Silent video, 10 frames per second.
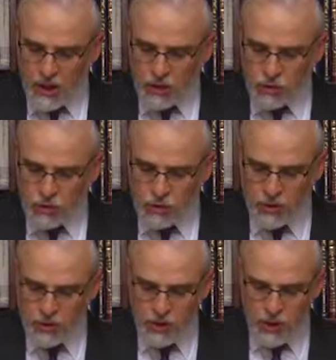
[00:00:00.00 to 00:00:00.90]
In a
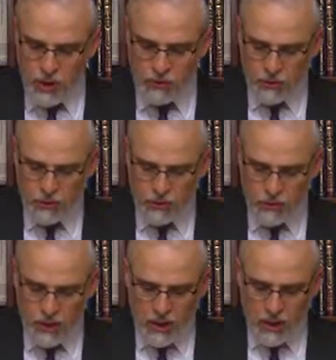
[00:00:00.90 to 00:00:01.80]
shul in Rehovot,
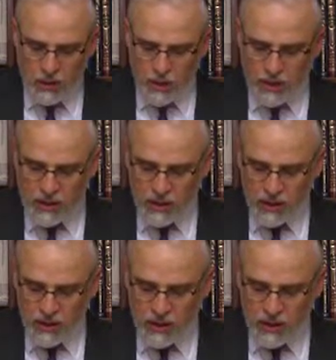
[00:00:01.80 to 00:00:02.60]
when